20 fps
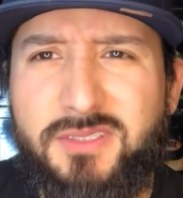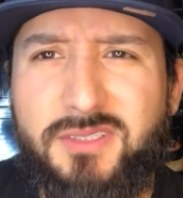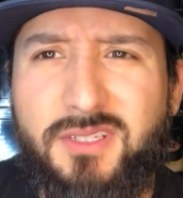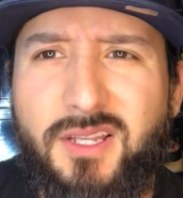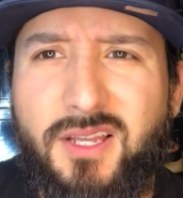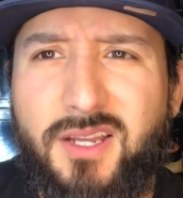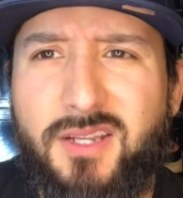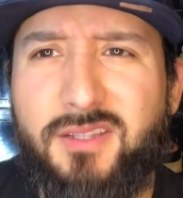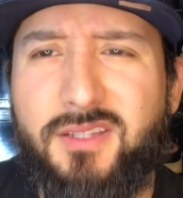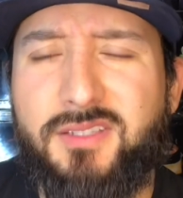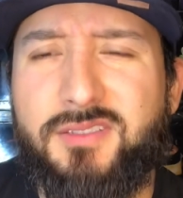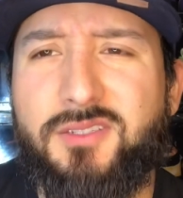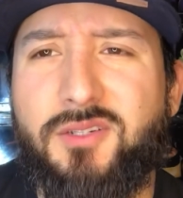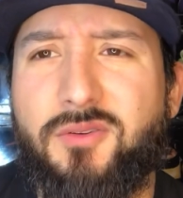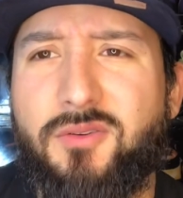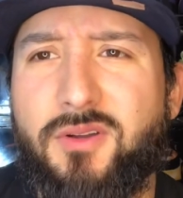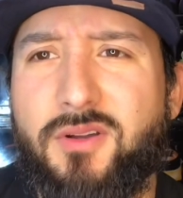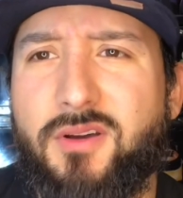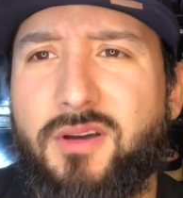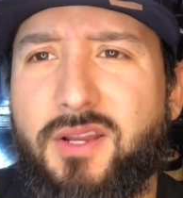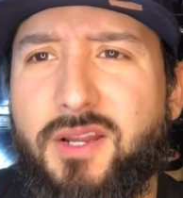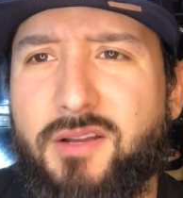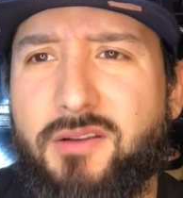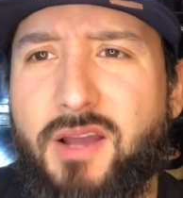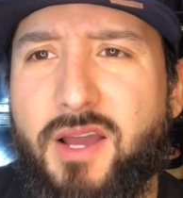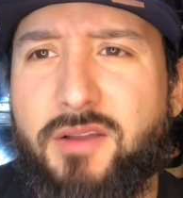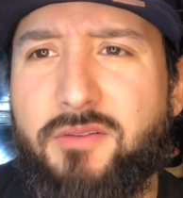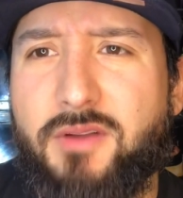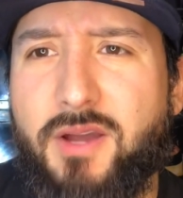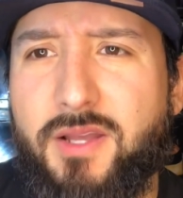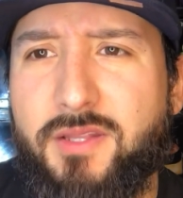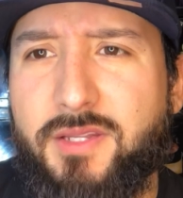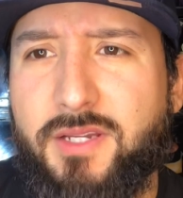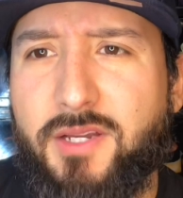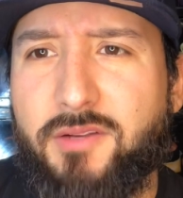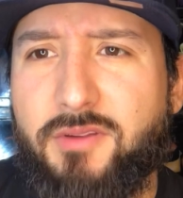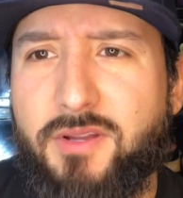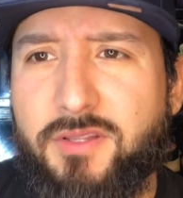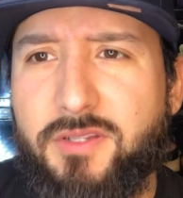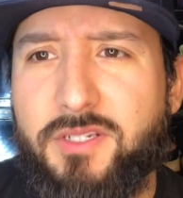A lot of things going on. I think I'd
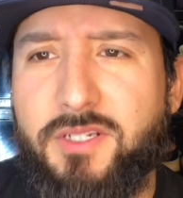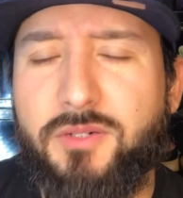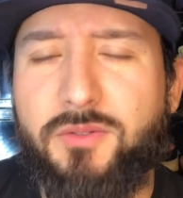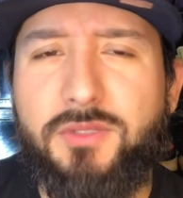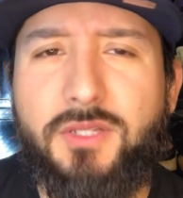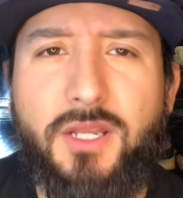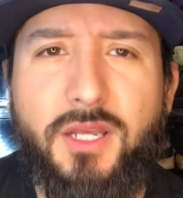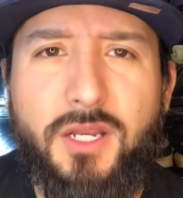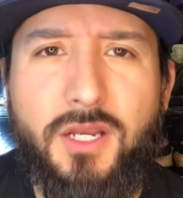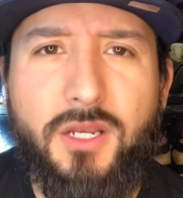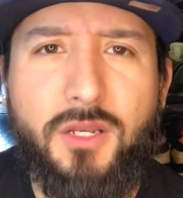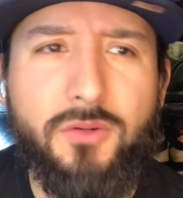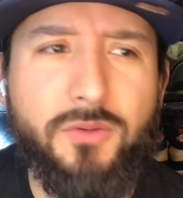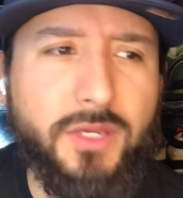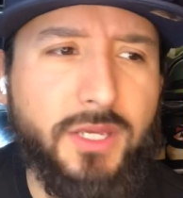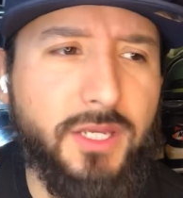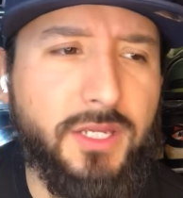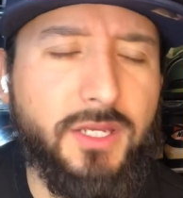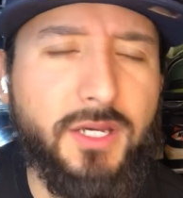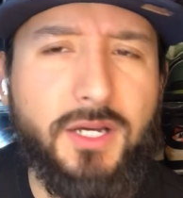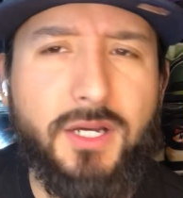rather deal with a lot of low-key